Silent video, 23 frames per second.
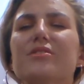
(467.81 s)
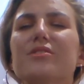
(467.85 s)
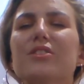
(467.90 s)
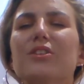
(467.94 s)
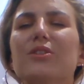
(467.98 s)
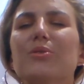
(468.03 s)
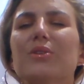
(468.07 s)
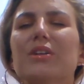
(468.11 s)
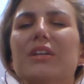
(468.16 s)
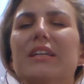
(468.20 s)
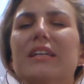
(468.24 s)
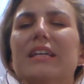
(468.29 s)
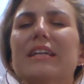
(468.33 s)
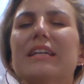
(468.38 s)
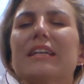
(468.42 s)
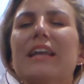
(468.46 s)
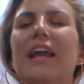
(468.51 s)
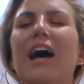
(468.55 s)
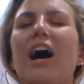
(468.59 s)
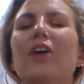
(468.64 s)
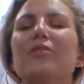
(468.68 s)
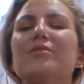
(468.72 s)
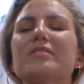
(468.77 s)
doing, he
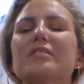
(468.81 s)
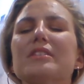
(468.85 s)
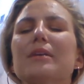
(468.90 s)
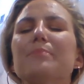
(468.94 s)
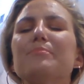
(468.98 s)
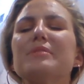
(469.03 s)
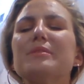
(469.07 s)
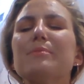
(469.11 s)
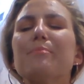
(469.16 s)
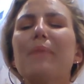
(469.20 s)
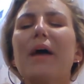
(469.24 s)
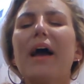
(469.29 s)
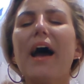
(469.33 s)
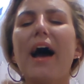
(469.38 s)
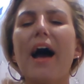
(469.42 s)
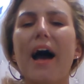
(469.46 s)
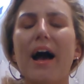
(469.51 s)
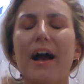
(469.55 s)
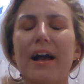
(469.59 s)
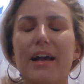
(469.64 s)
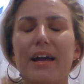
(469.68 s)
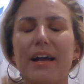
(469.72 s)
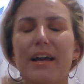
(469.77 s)
now steps
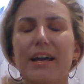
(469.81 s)
back